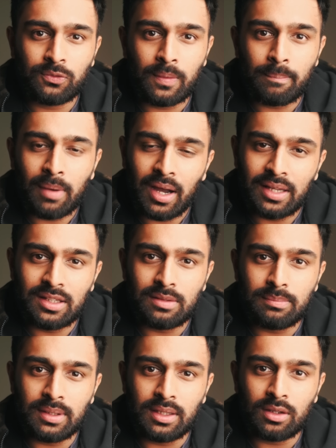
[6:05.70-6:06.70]
reminded
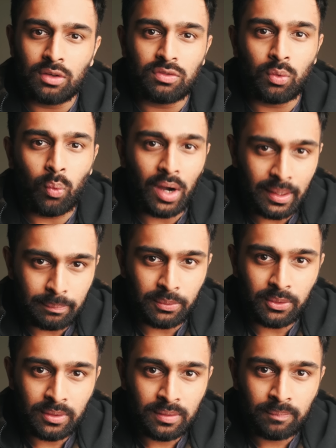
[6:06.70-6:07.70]
me of a
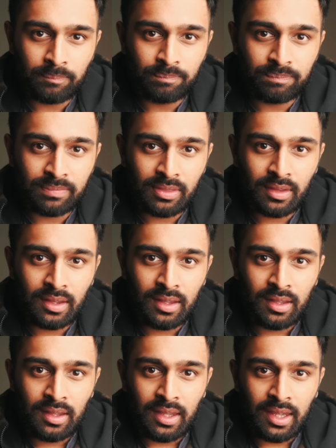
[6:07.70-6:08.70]
whiteboard.
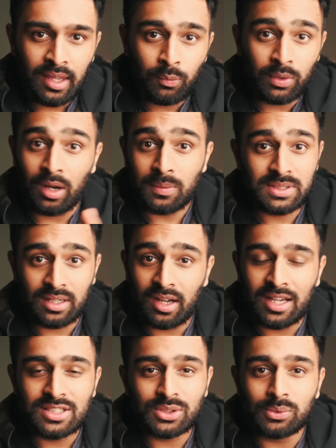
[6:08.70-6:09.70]
And when I was in
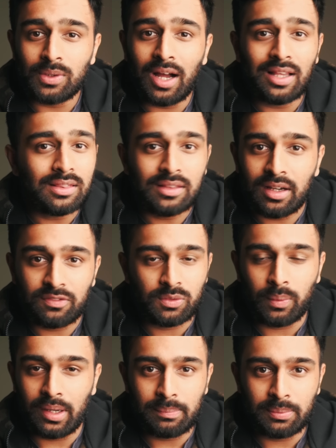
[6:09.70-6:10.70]
high school, I loved
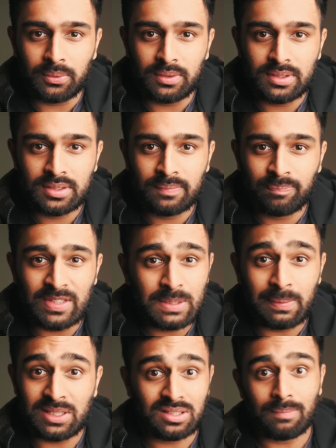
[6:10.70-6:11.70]
whiteboards,
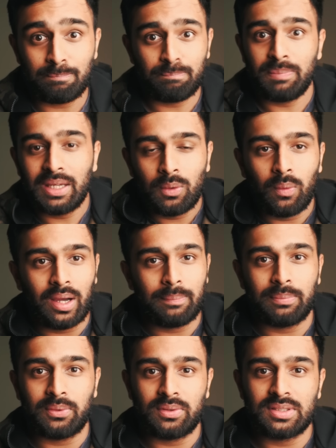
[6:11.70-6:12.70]
especially big
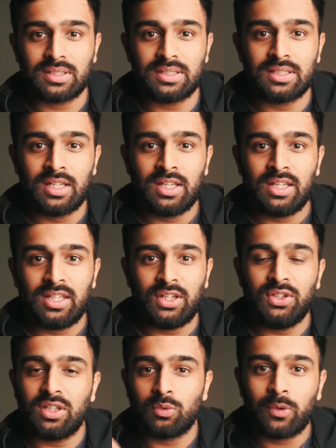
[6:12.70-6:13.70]
whiteboards, because
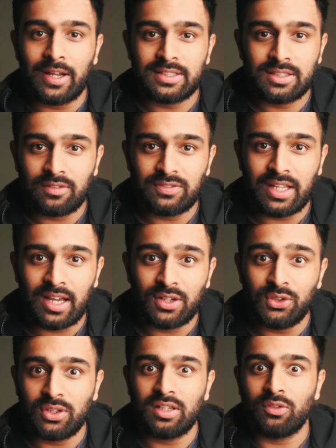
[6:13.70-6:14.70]
you could write stuff
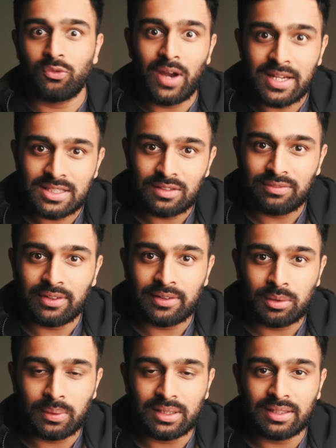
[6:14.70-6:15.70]
down, you could erase it very
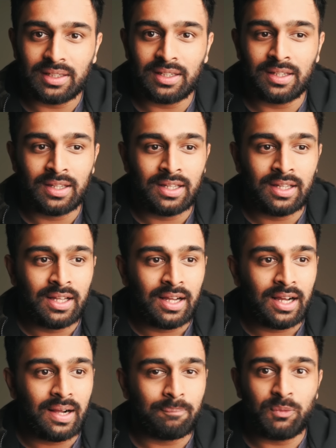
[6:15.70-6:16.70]
quickly,
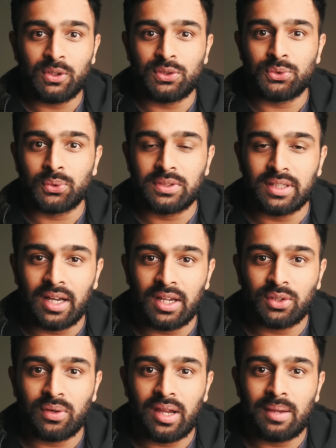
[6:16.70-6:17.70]
you could draw
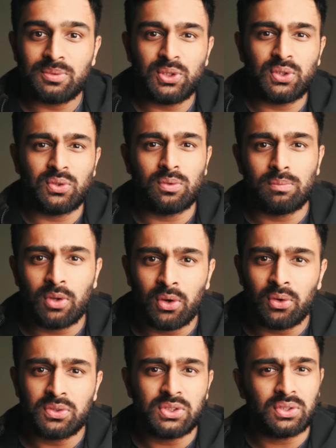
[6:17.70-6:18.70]
diagrams, you could do
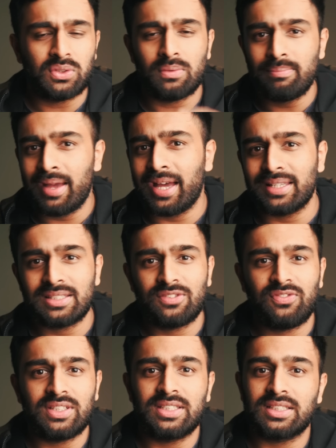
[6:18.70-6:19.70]
notes, you can do maths,
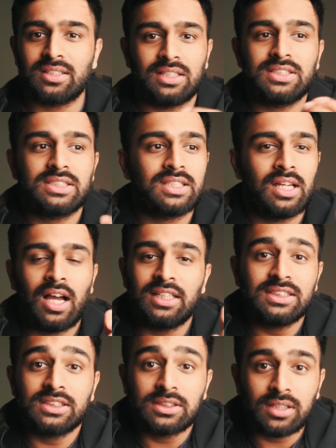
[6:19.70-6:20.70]
physics. I
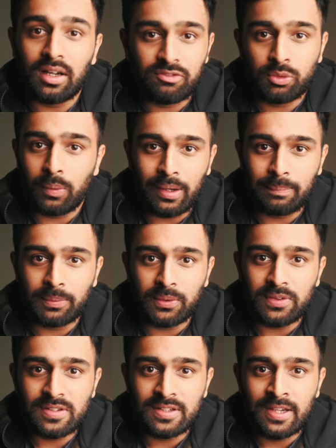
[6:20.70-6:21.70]
just loved
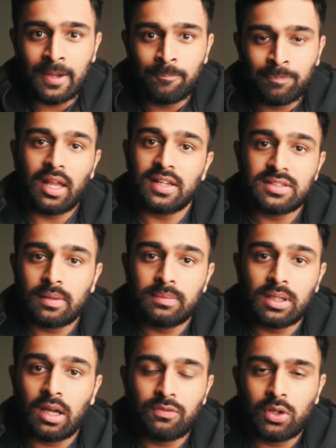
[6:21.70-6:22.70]
whiteboards. And it's
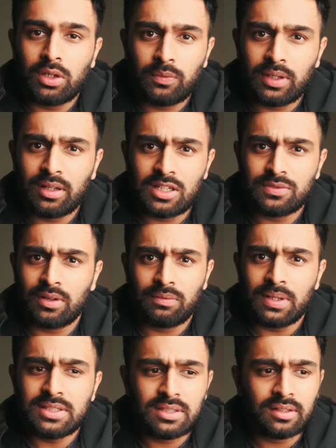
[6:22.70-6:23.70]
something I've only realized very
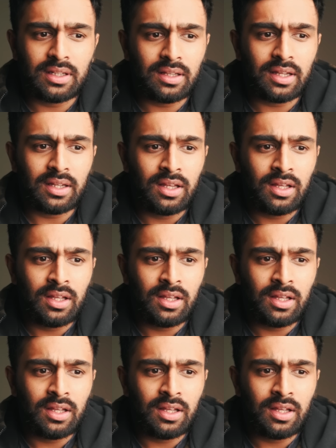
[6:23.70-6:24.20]
recently, like